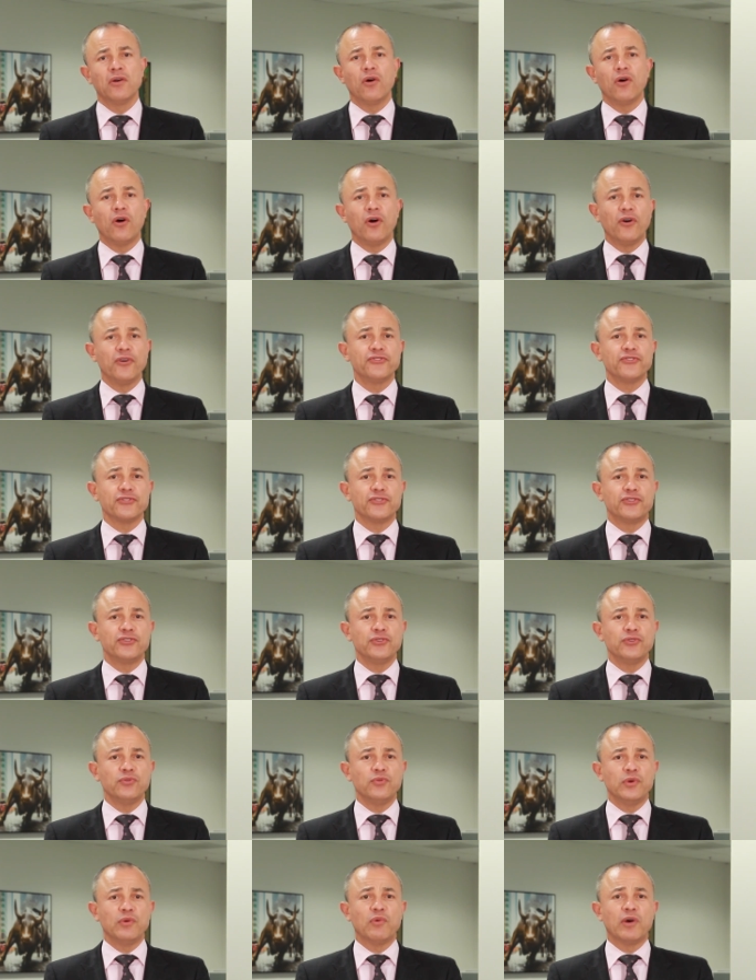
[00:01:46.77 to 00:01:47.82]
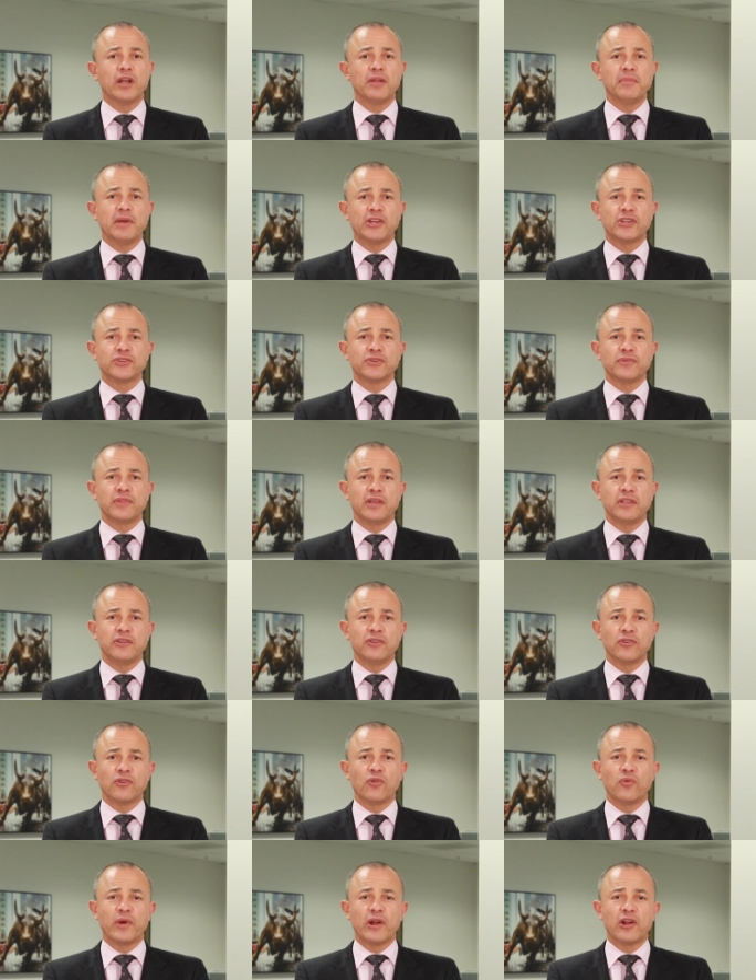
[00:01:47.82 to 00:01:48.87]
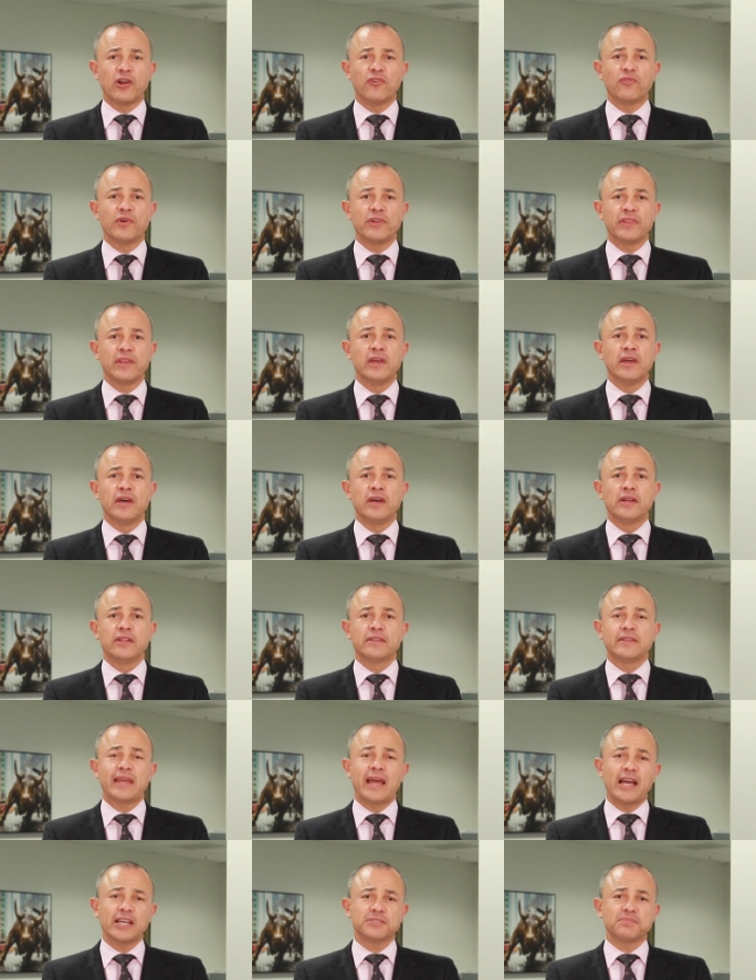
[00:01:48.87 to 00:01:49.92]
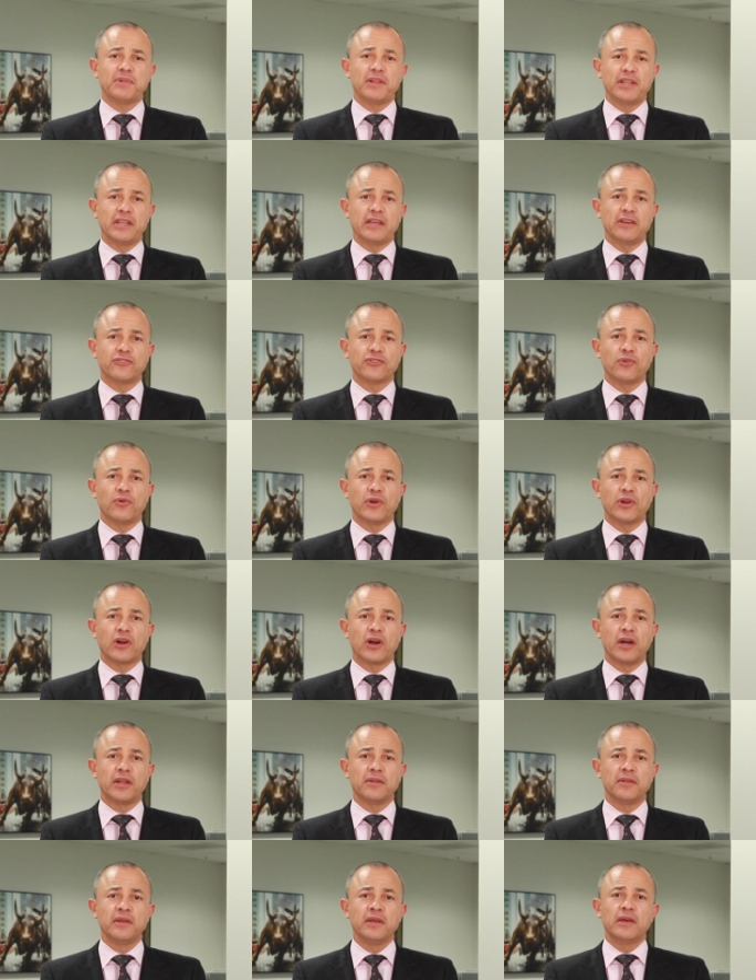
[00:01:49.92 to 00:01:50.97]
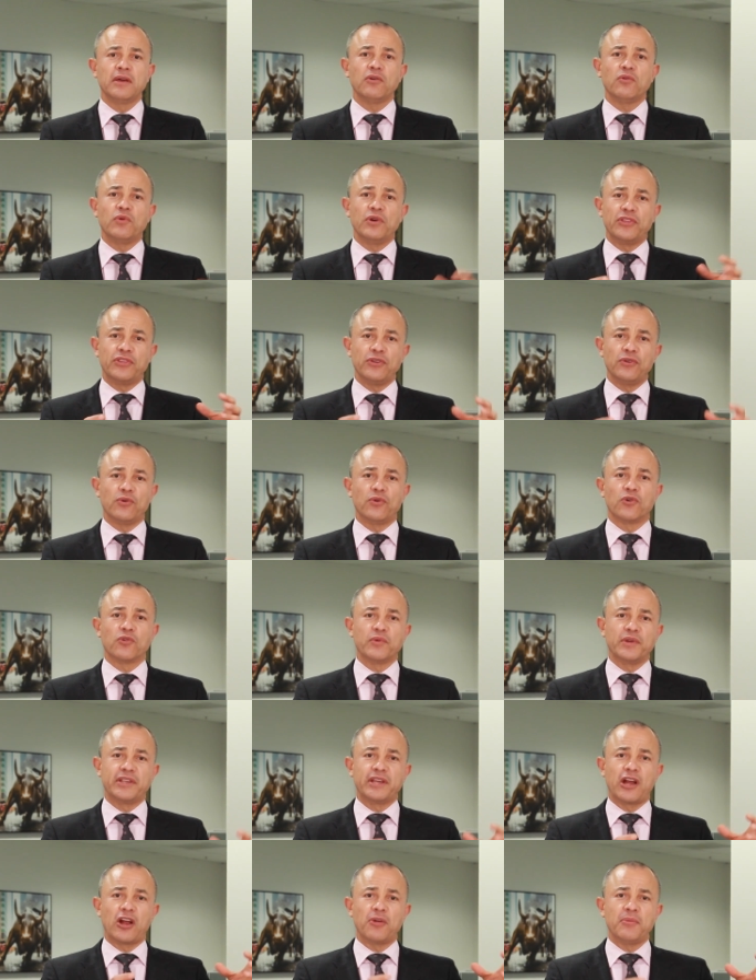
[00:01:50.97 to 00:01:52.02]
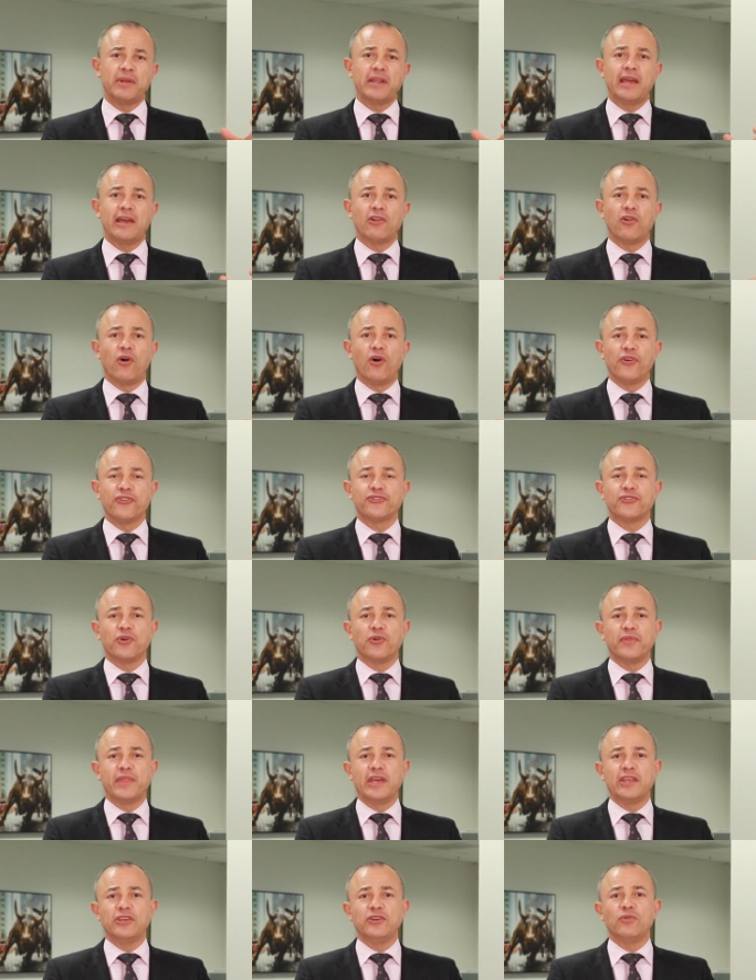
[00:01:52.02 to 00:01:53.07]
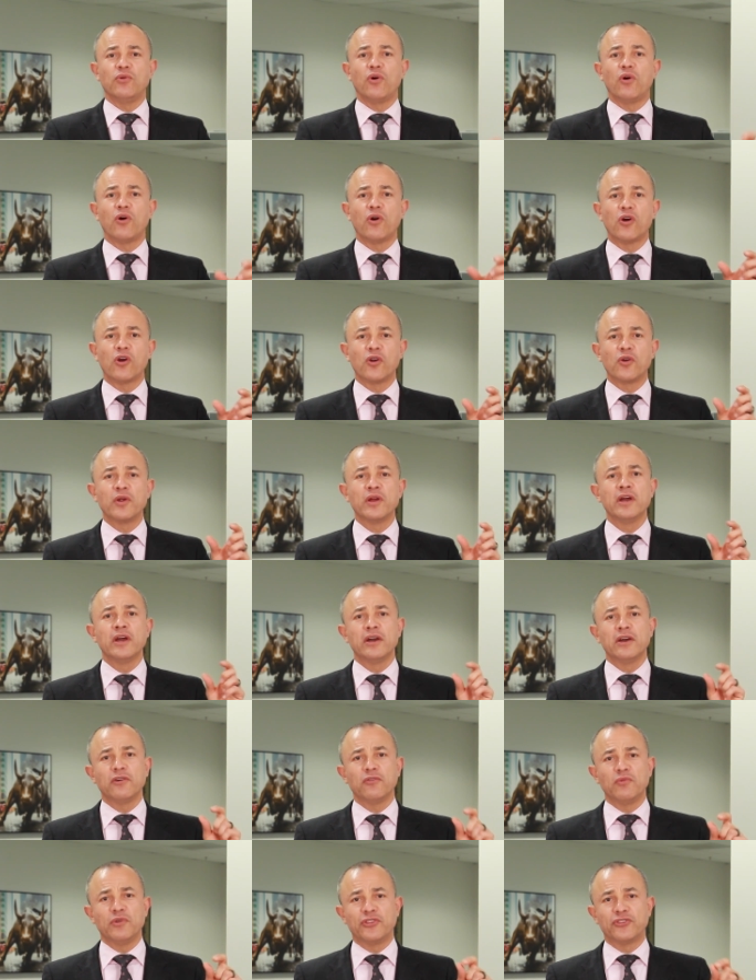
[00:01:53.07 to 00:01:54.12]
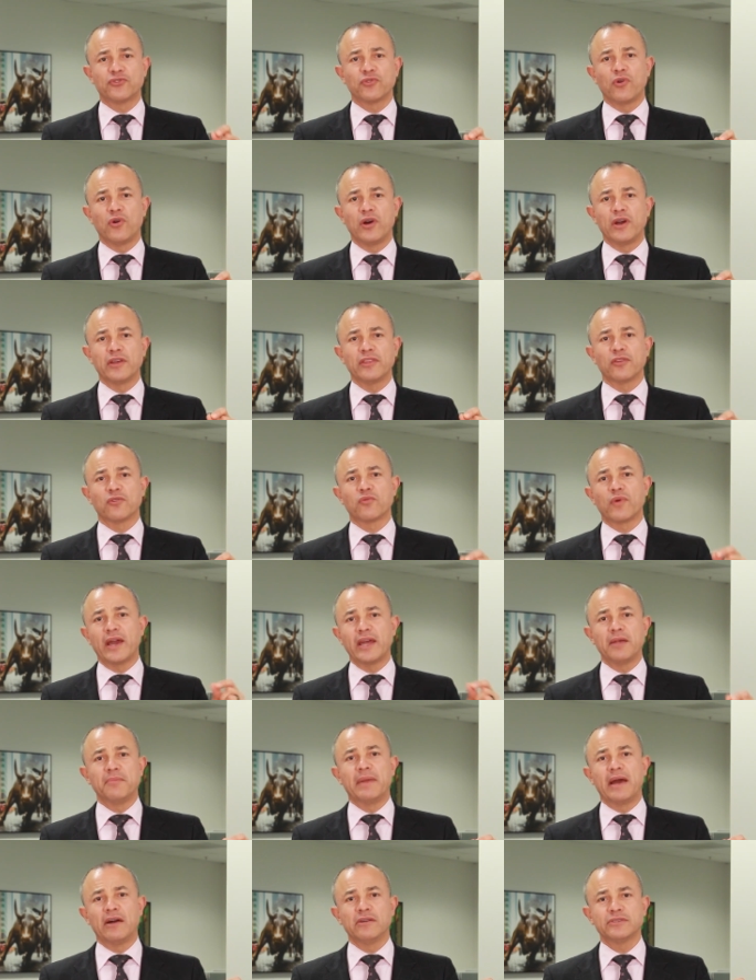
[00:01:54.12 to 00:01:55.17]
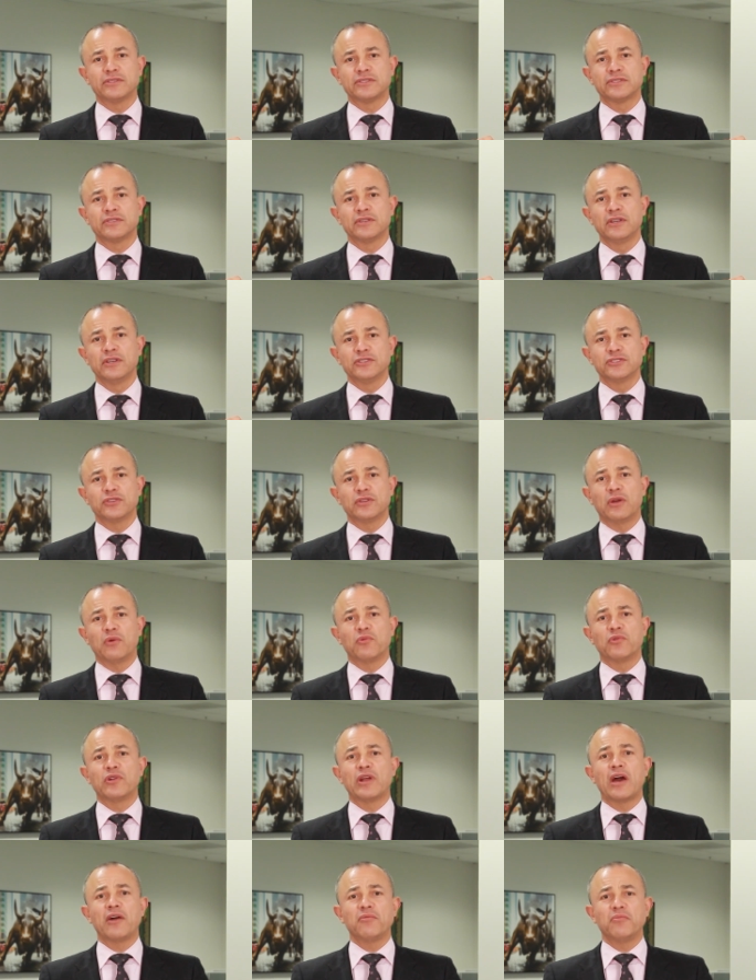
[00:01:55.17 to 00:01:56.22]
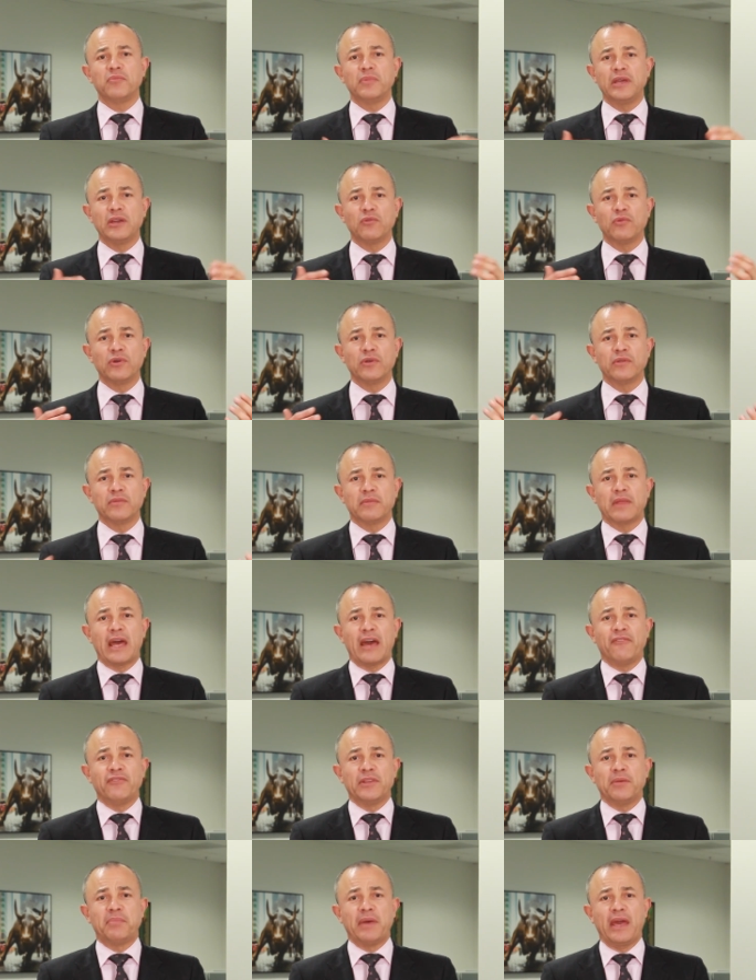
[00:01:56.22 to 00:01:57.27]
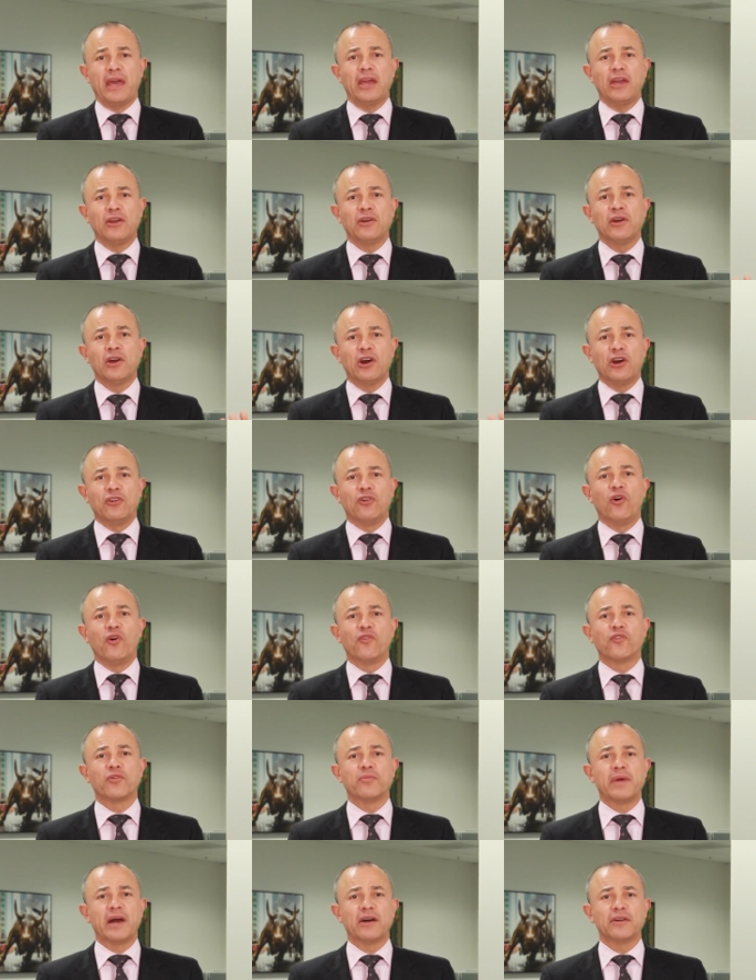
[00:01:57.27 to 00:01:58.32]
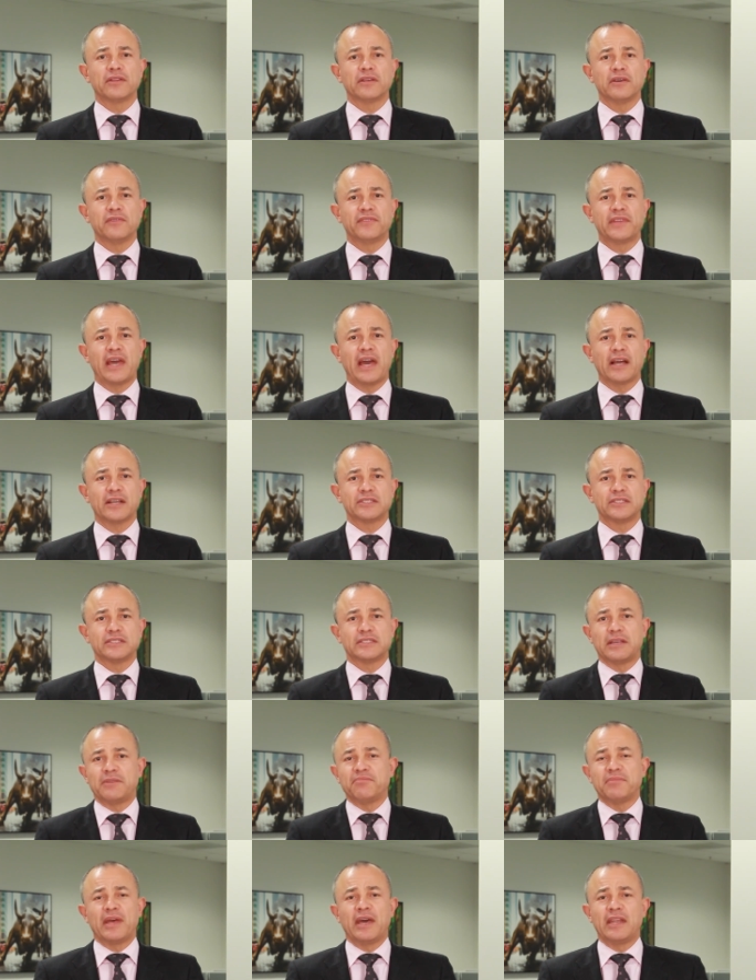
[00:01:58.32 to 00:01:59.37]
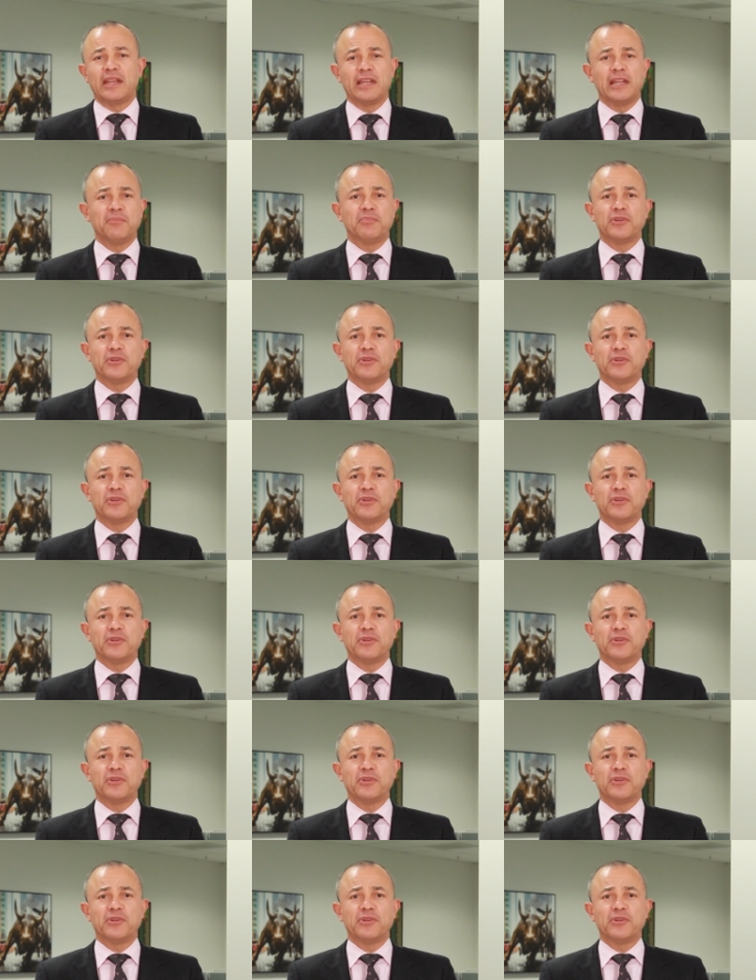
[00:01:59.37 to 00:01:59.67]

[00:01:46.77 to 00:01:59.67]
Also too, we want to make sure that you're aware of what tax planning is going on with your retirement, and also that you are withdrawing the right amounts, so that we're not having to pay an over amount of taxes at any